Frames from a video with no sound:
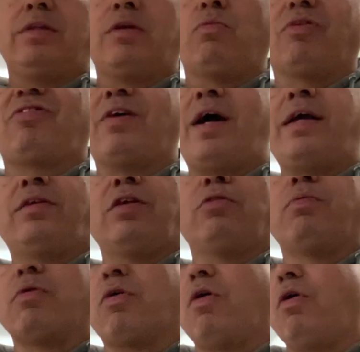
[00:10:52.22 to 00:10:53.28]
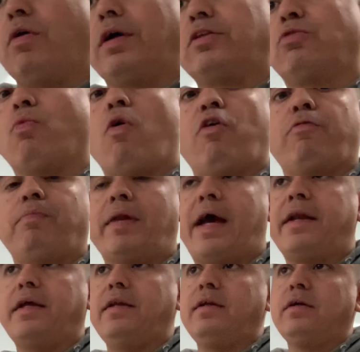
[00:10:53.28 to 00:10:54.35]
what scientists will call a dwarf
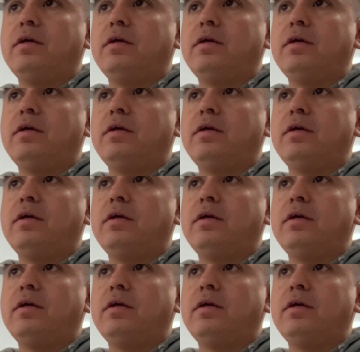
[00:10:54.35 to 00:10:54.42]
planet.